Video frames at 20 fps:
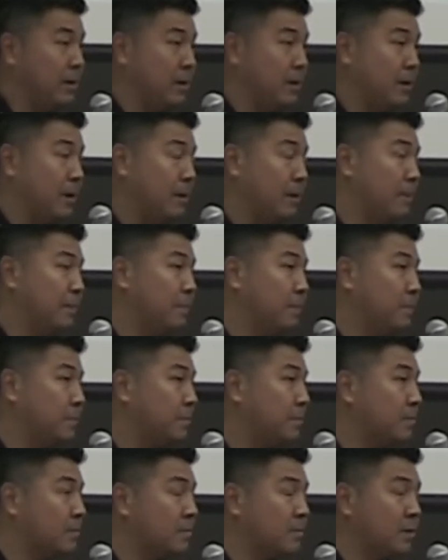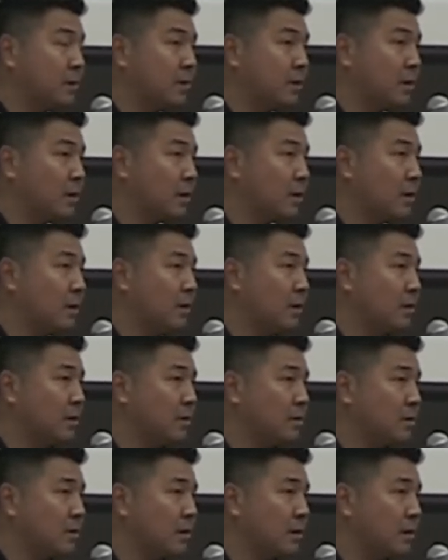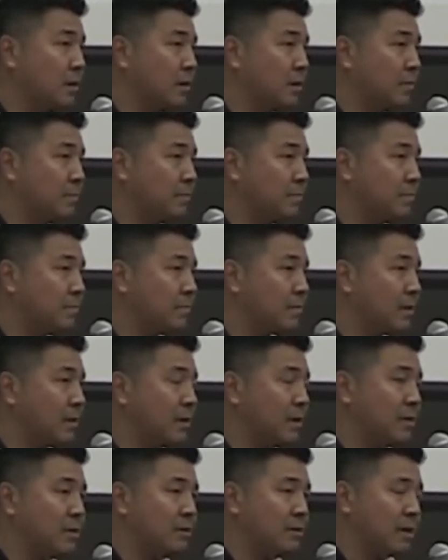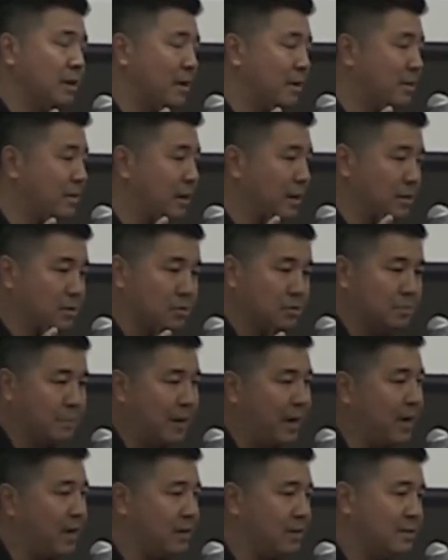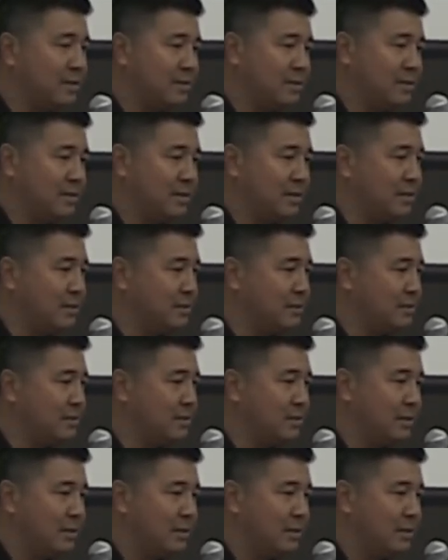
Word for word: um, and uh, and and then I looked back, and